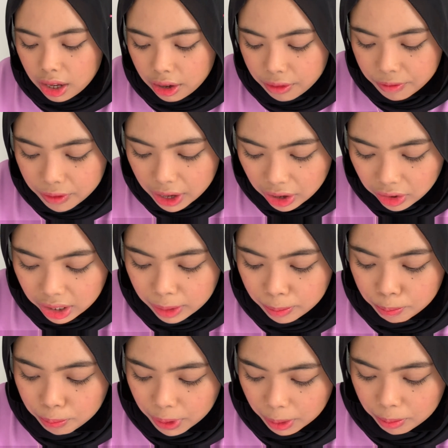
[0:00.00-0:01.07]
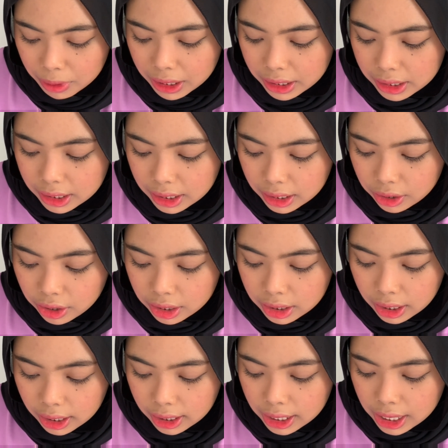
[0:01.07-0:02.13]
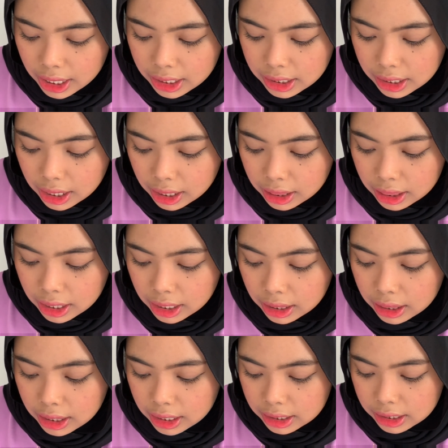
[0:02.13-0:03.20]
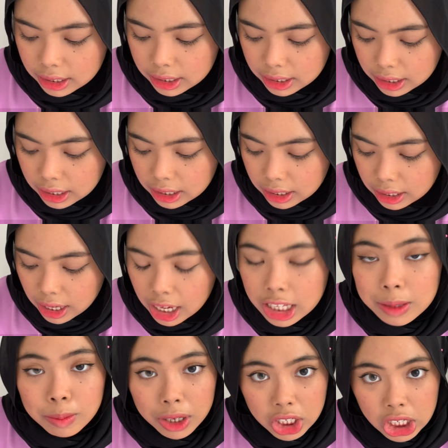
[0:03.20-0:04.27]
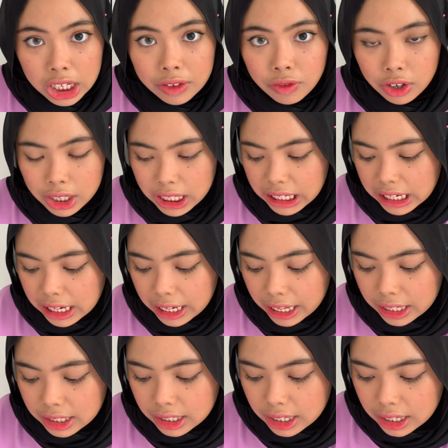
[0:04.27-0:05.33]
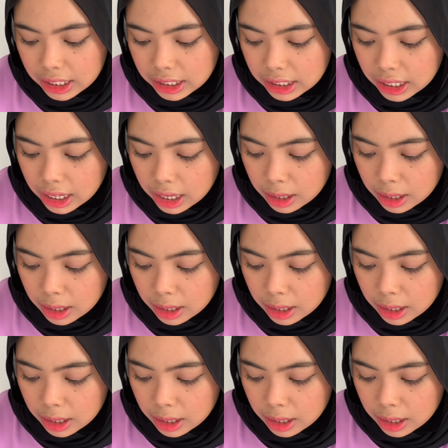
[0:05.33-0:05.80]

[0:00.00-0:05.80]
a very pigmented contact lens, I think this is it, especially for daily lenses,